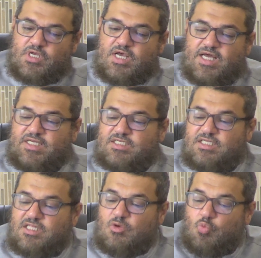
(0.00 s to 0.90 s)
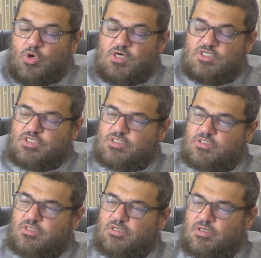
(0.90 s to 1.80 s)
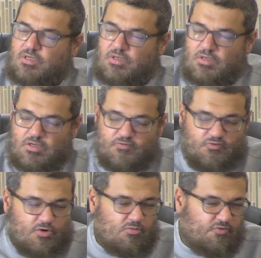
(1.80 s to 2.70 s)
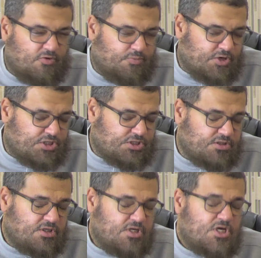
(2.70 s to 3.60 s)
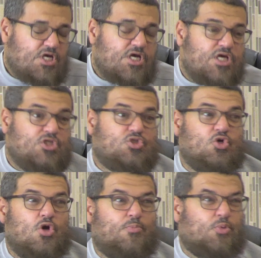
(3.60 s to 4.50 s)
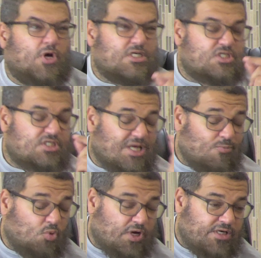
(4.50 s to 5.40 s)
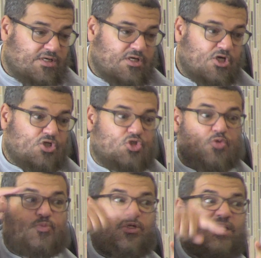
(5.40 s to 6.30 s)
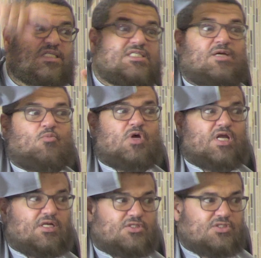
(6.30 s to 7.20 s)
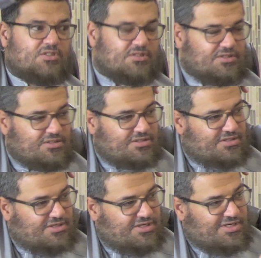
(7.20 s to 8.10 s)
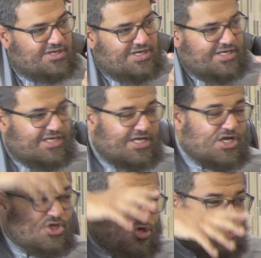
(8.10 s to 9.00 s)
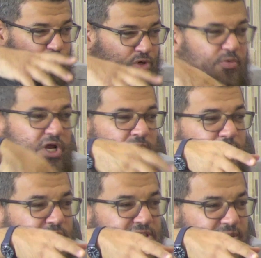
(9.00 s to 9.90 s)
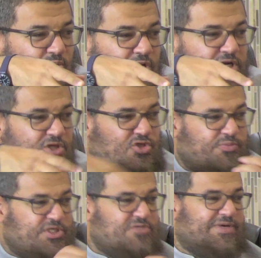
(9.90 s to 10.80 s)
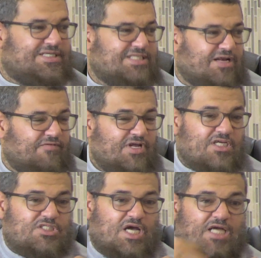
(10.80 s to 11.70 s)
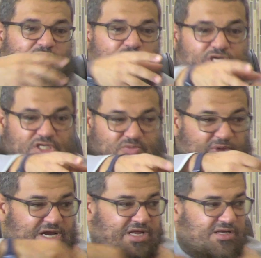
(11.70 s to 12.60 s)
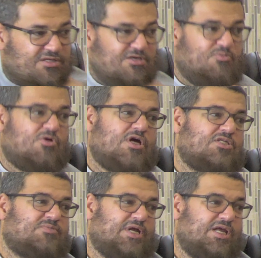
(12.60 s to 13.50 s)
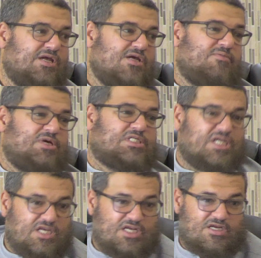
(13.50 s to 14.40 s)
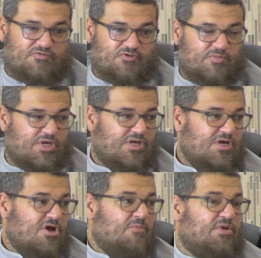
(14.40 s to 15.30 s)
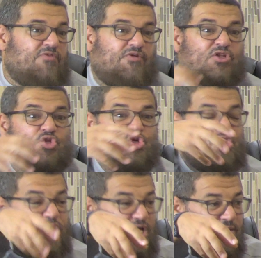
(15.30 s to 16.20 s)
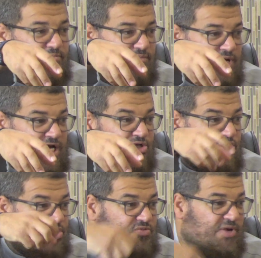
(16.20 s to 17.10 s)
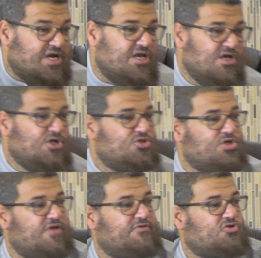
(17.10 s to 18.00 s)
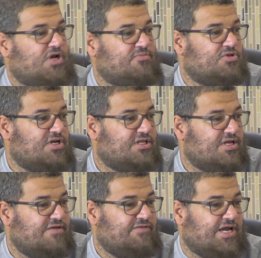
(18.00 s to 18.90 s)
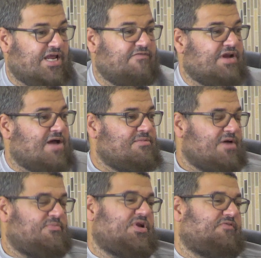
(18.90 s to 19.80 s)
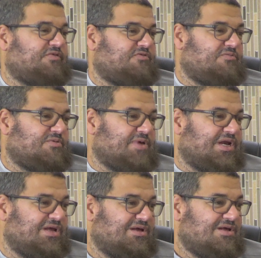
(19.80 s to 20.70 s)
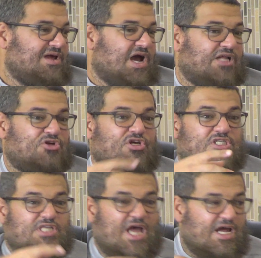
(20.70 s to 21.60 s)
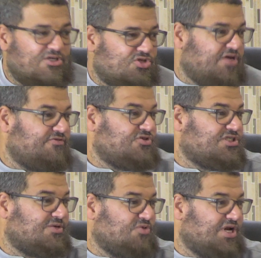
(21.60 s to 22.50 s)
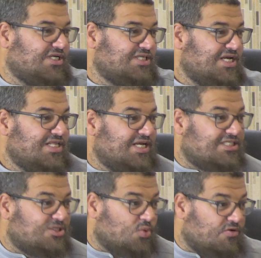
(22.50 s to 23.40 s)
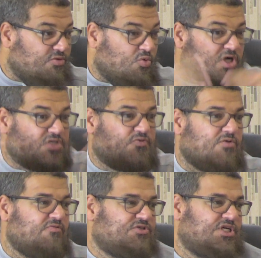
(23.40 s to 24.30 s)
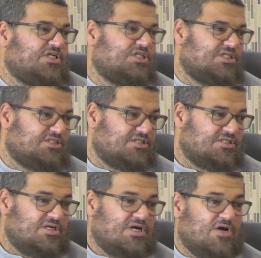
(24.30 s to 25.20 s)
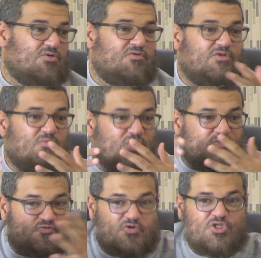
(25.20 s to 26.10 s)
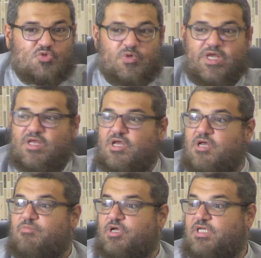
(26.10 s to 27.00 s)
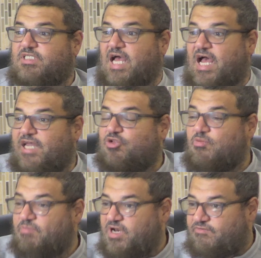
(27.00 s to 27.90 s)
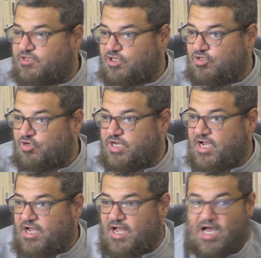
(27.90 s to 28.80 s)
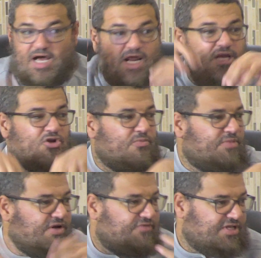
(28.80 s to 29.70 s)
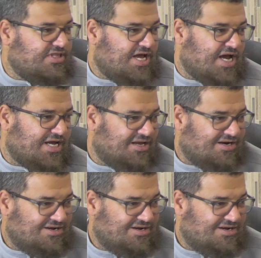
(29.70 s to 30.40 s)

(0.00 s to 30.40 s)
And he said, then the worst form of oppression is to oppress someone to please someone else. Usually when I oppress someone, to please myself. So I took his money, took Burhan's money, because I need it for me. But if I took his money to give it to Abdul Latif, and even I'm not benefiting from the money. I took his land to give it to someone else. That's one of the worst form of injustice, and one of the most foolish way. Because I don't benefit in dunya, and I don't benefit in the akhirah.